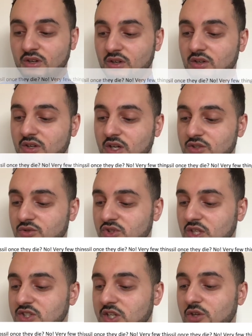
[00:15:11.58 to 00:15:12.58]
Okay, so it
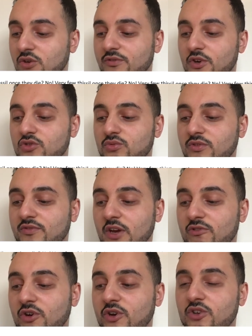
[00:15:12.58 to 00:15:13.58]
says nearly all fossils we found,
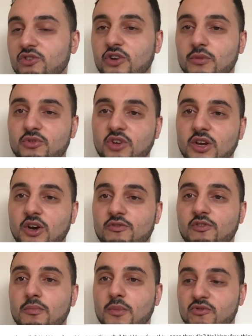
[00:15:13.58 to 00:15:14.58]
around 99%, are
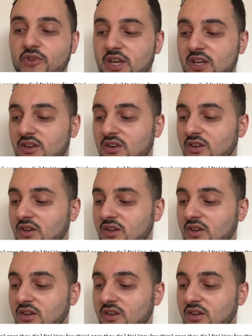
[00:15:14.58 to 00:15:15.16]
from marine